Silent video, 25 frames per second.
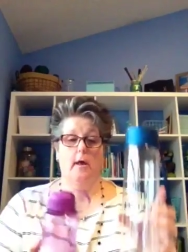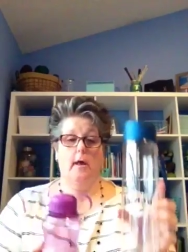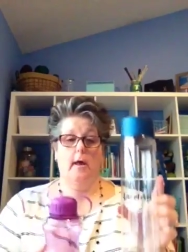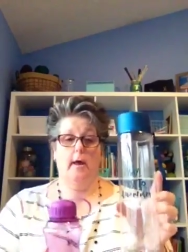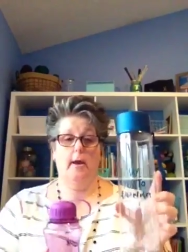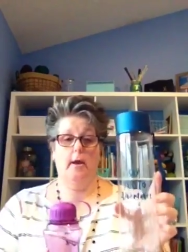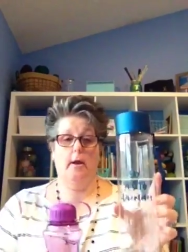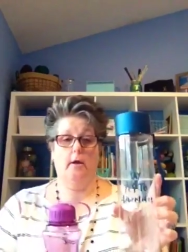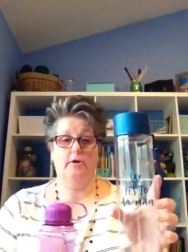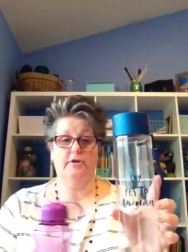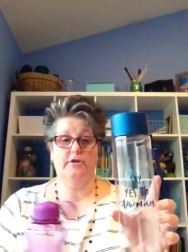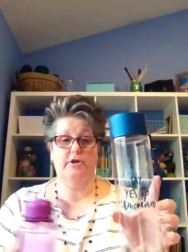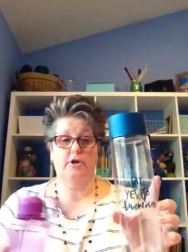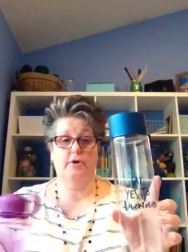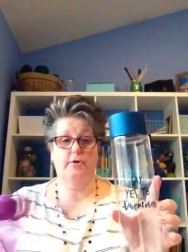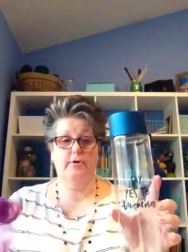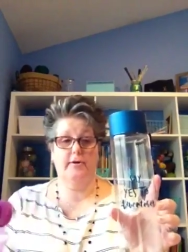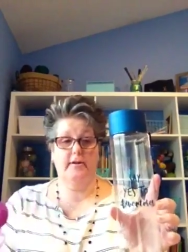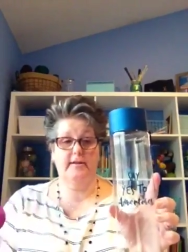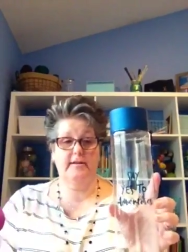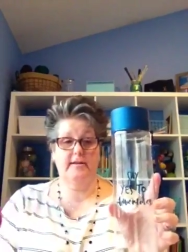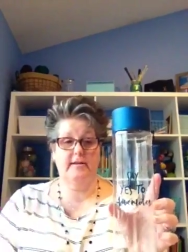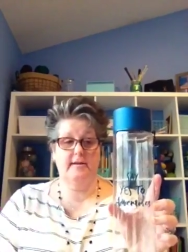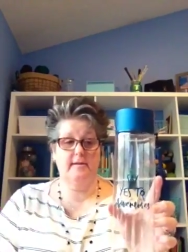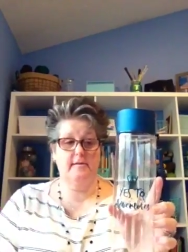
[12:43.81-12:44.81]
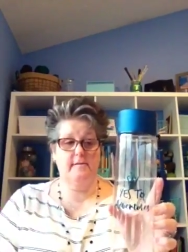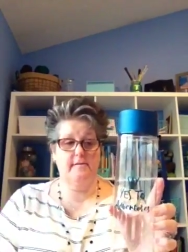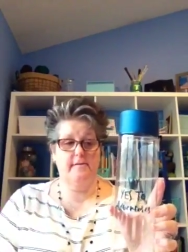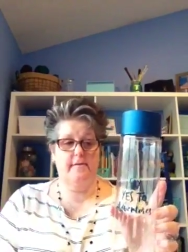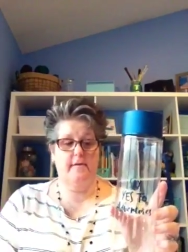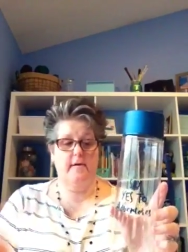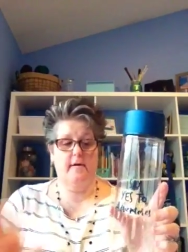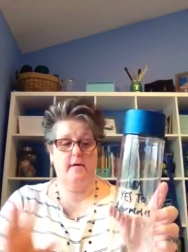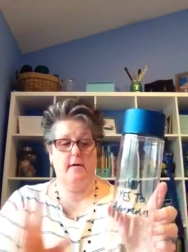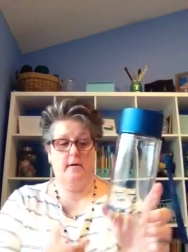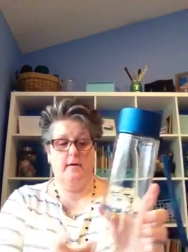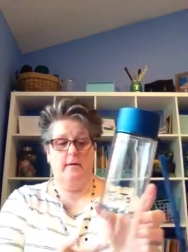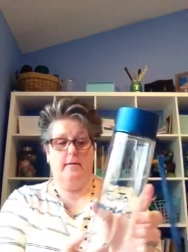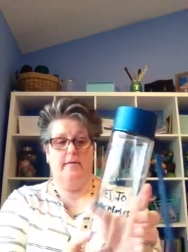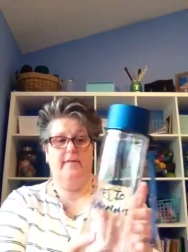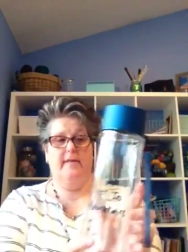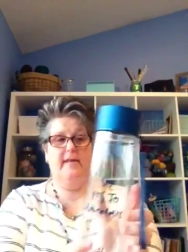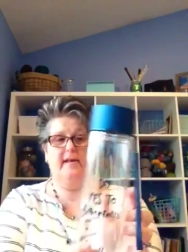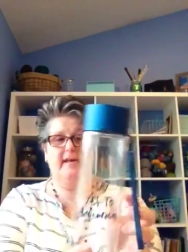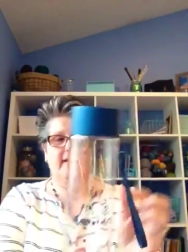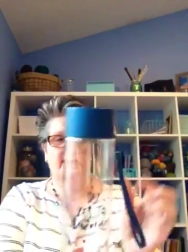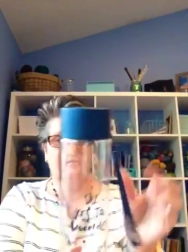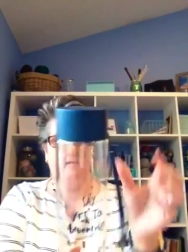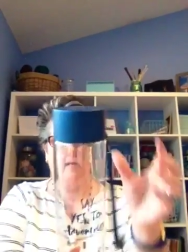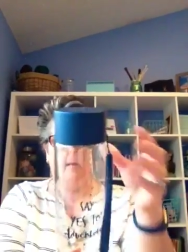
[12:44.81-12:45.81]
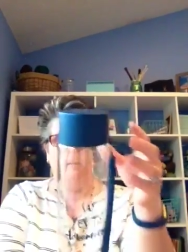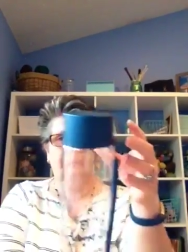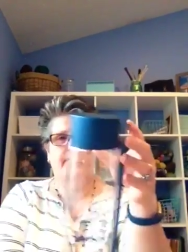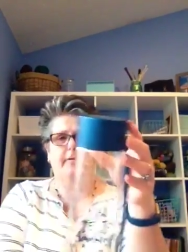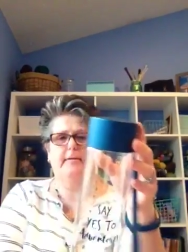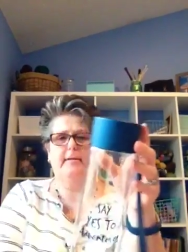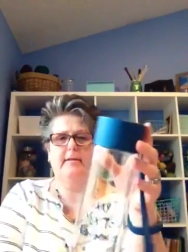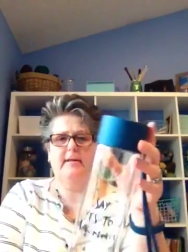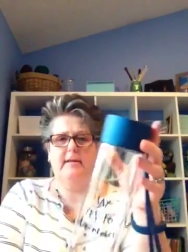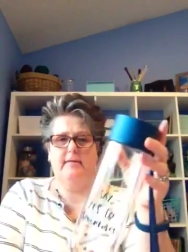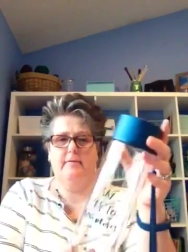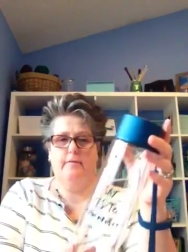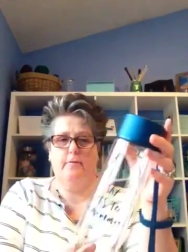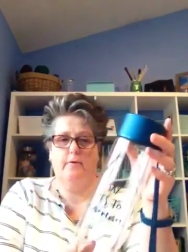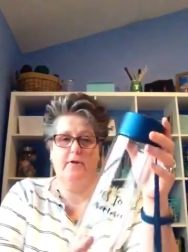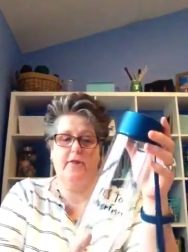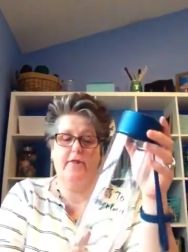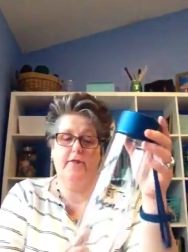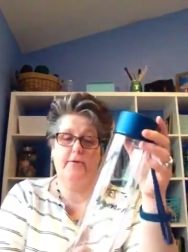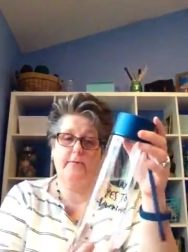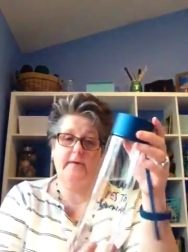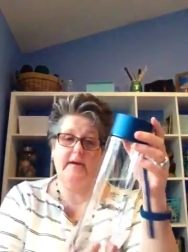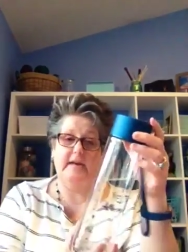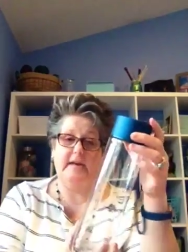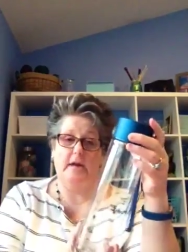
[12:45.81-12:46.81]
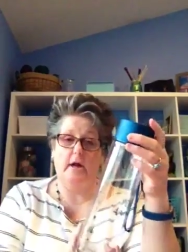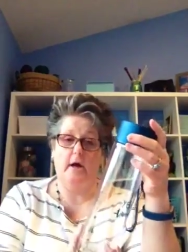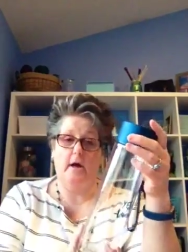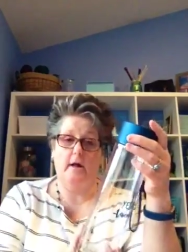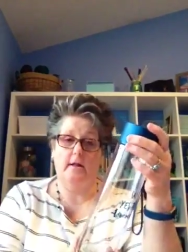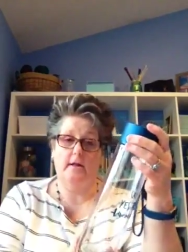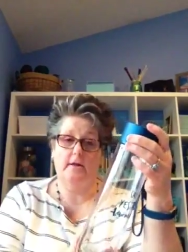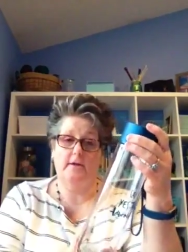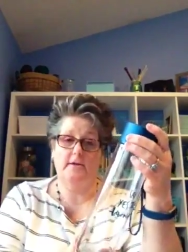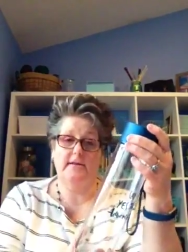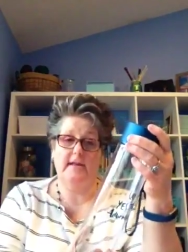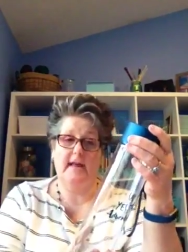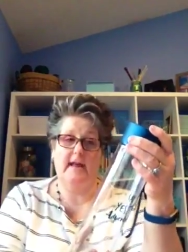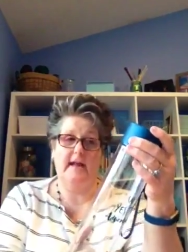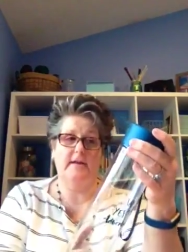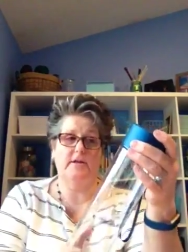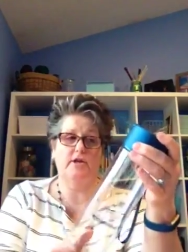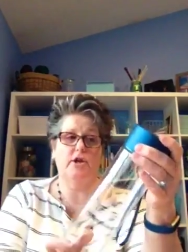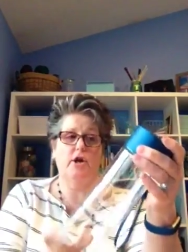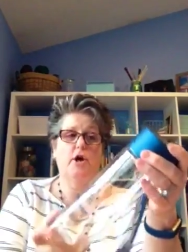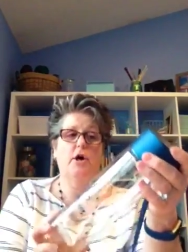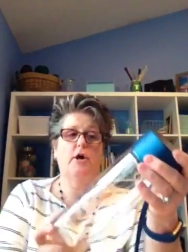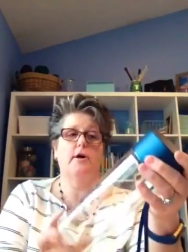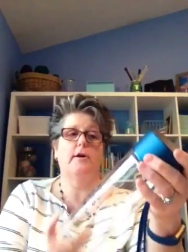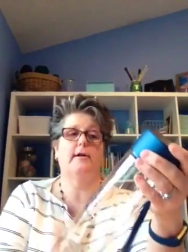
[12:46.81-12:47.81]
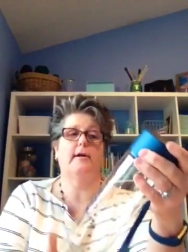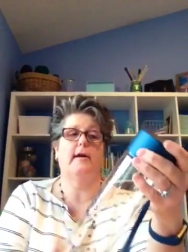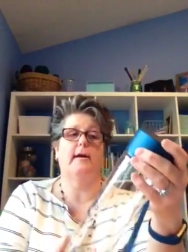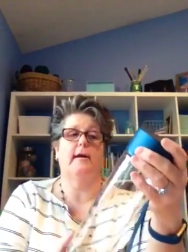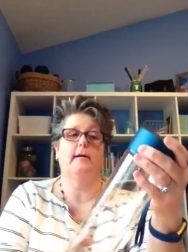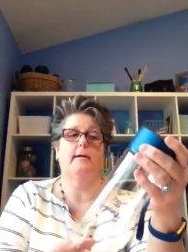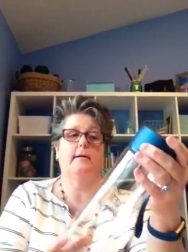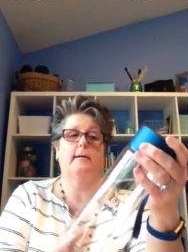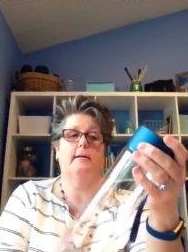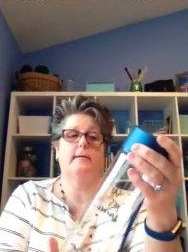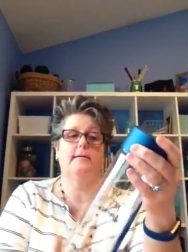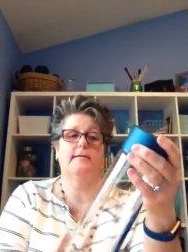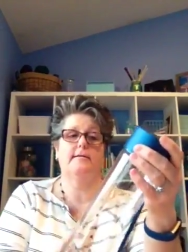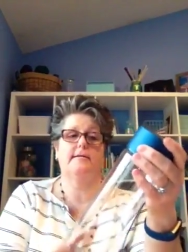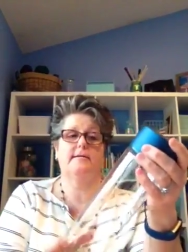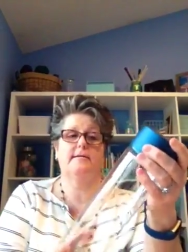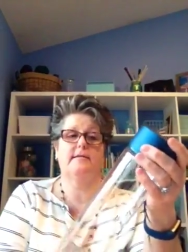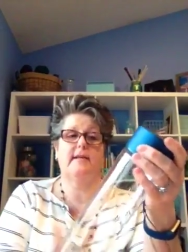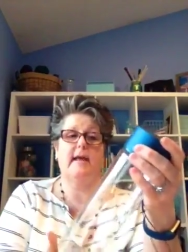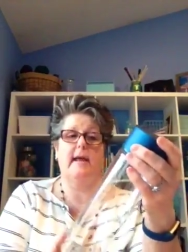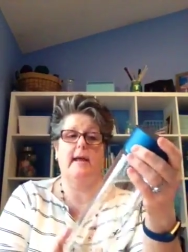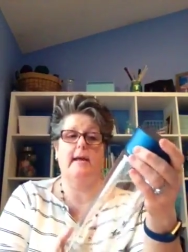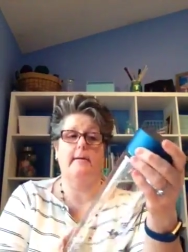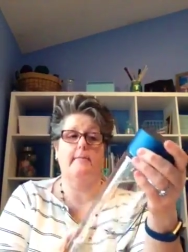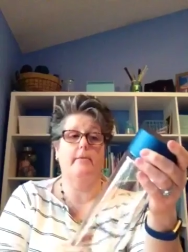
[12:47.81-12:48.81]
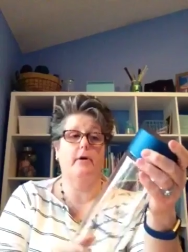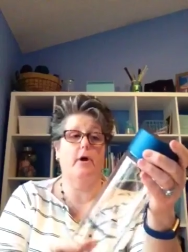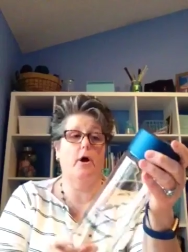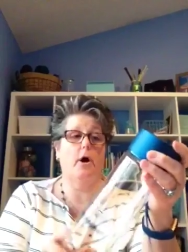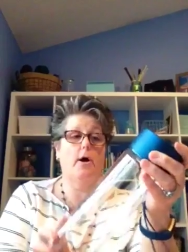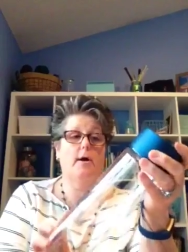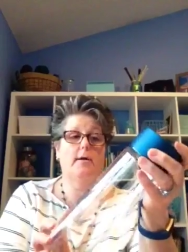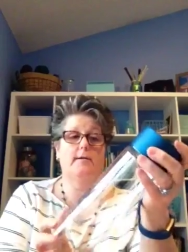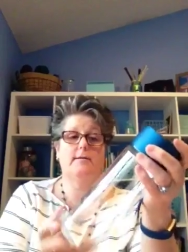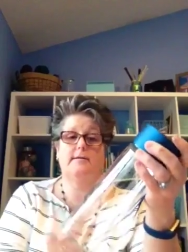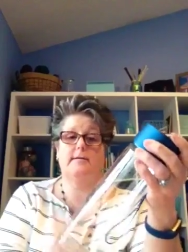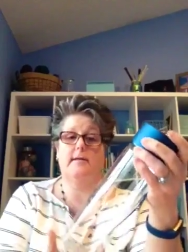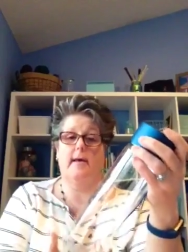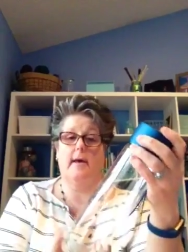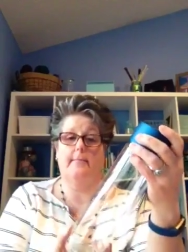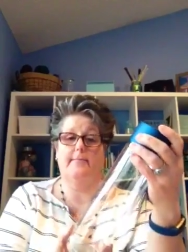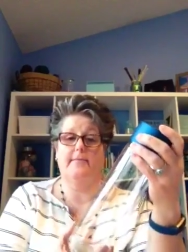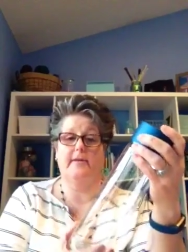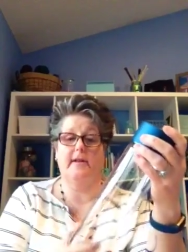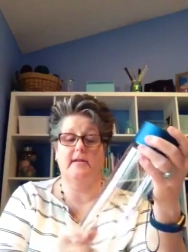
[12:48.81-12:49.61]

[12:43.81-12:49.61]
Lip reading: An alternative, these I believe were $3 at Target. Same concept.